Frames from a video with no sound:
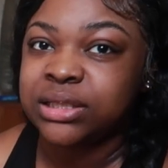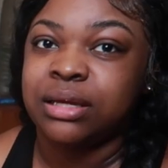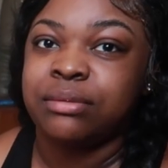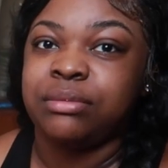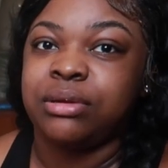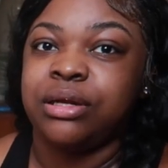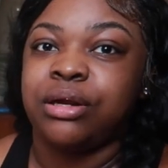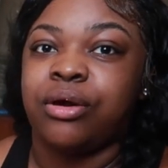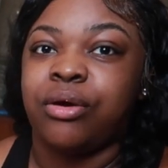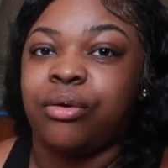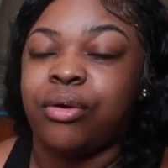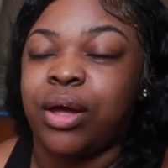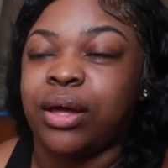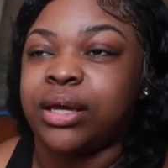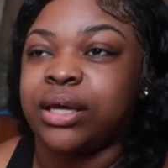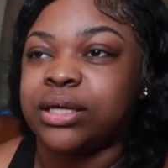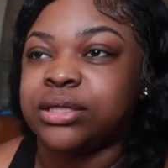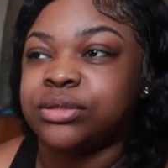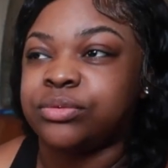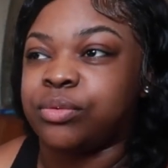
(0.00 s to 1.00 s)
let me know, I
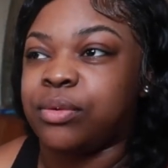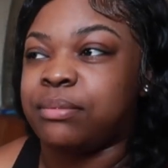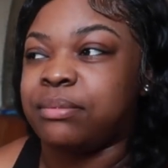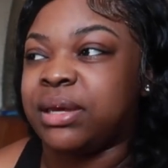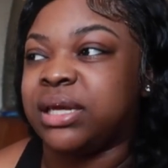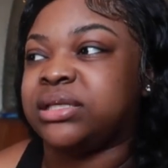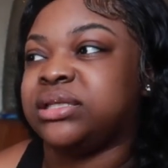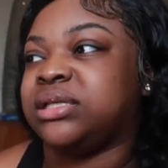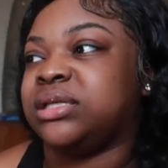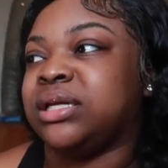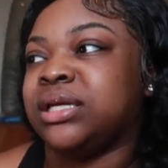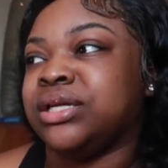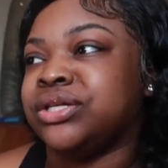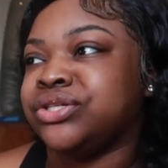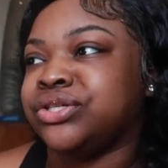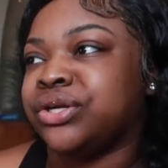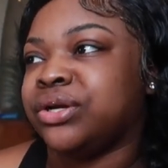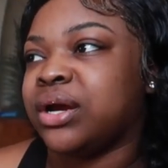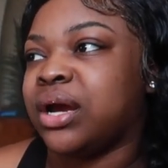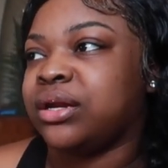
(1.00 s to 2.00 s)
guess, what makes it
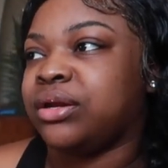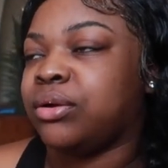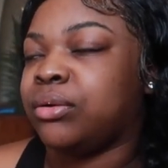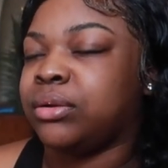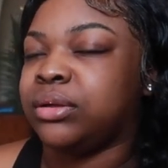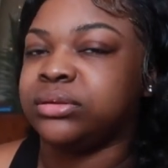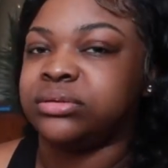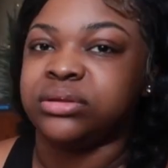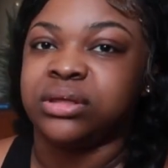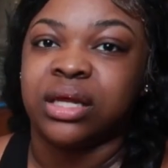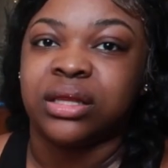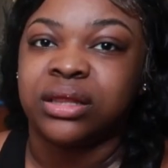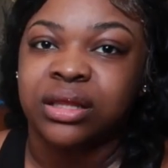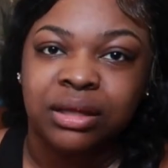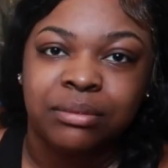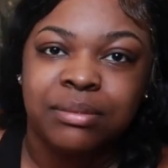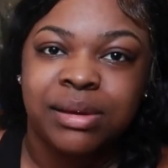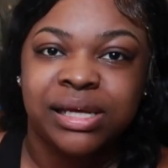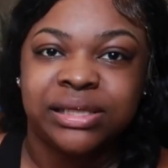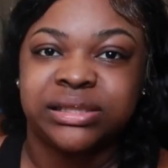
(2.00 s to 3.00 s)
easier. I know it,
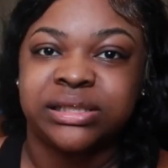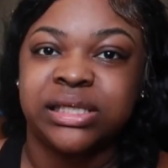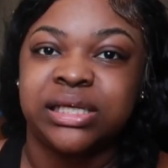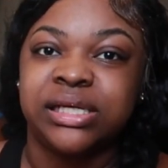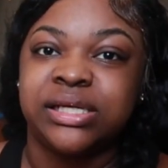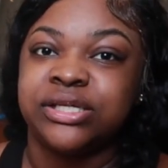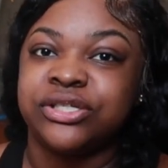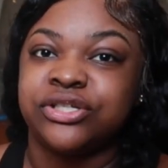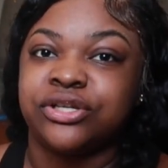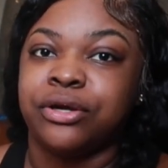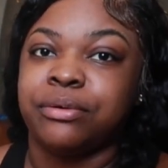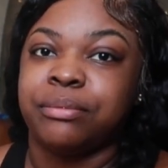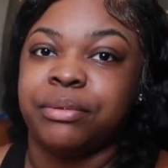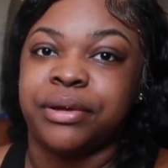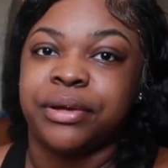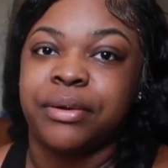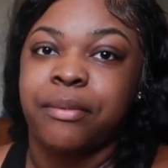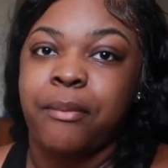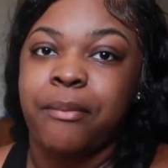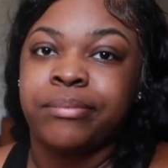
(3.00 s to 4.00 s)
nothing makes it easier,
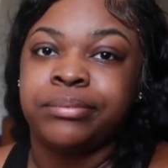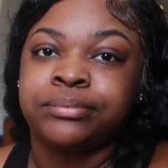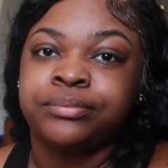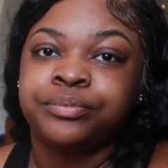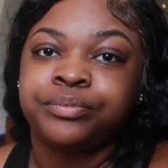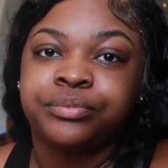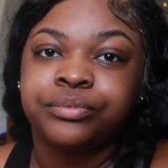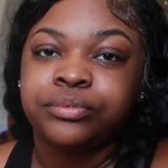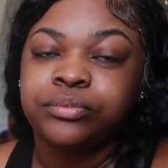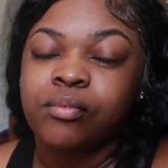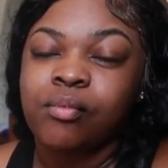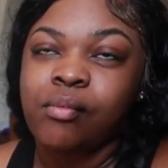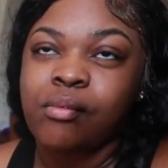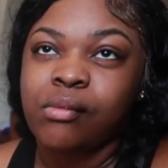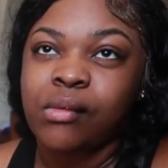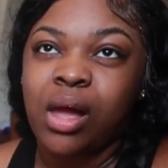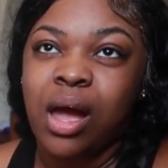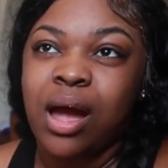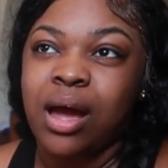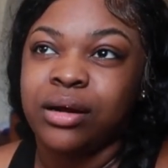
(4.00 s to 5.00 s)
but
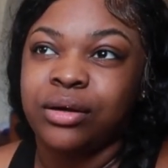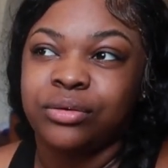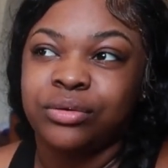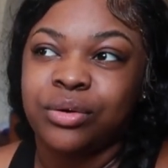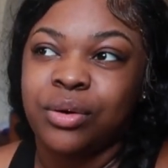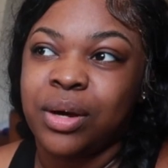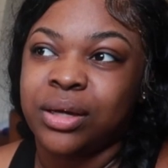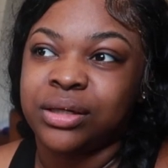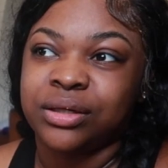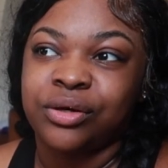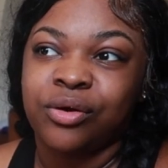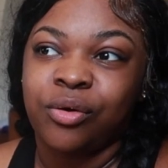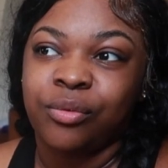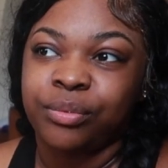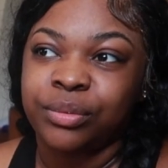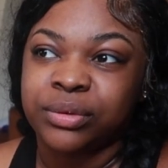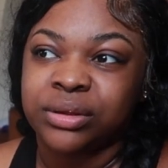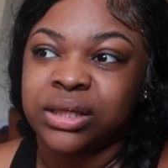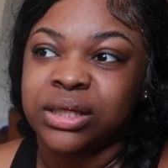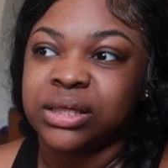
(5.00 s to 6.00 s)
I don't know how to cope
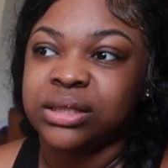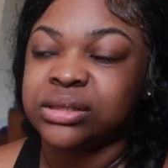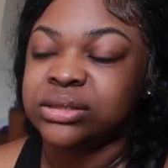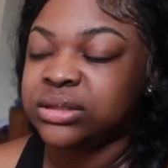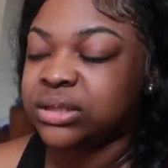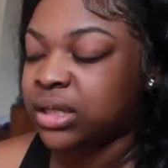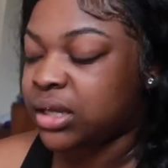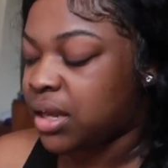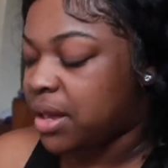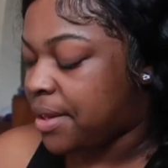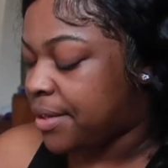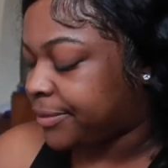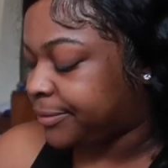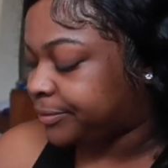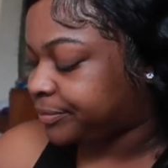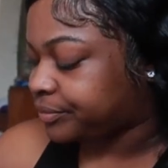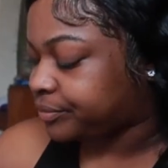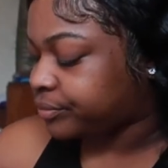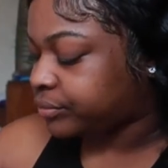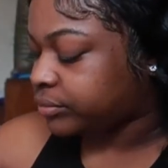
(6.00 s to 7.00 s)
with things.
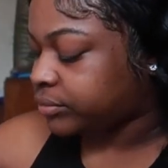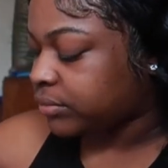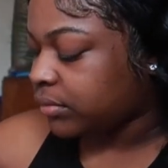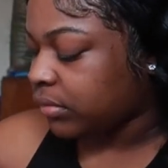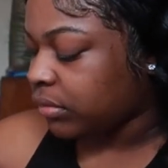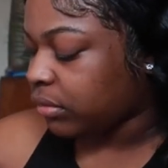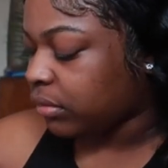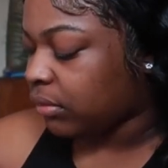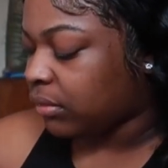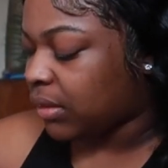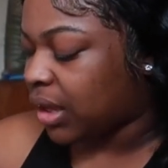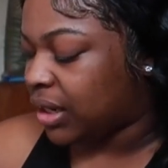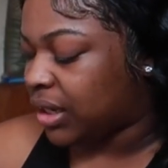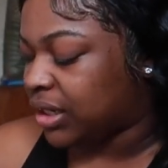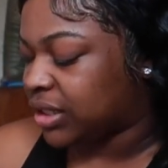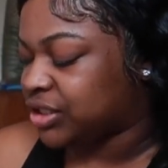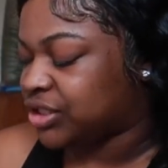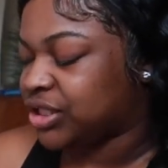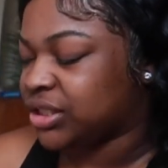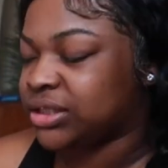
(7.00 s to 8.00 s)

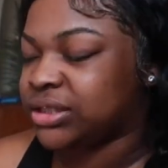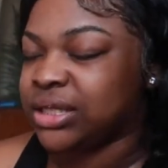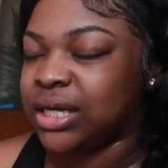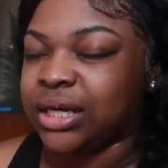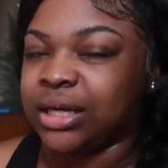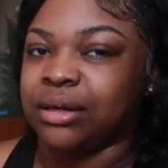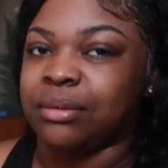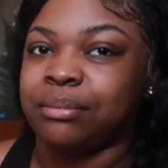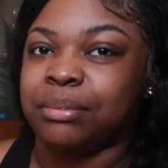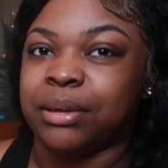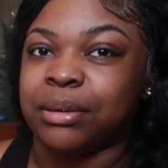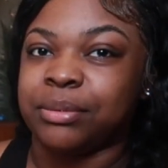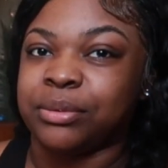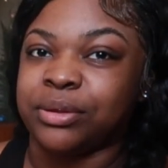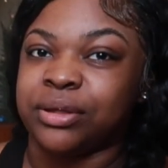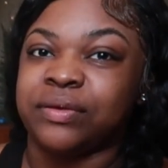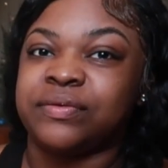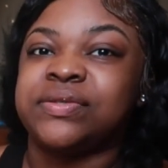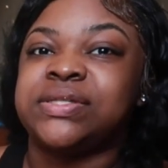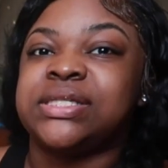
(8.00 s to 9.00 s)
And it's just like a
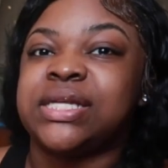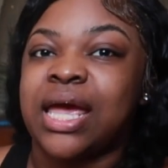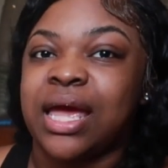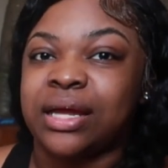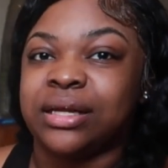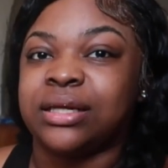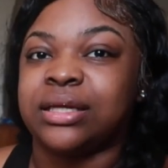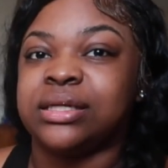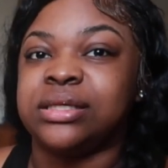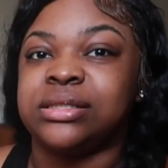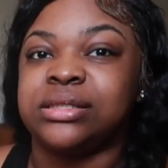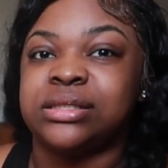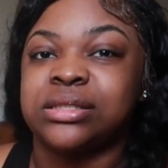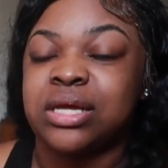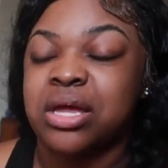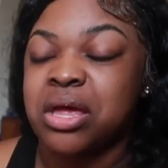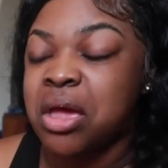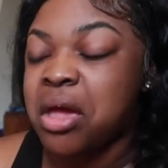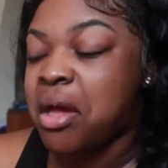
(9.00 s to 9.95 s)
bubble of sadness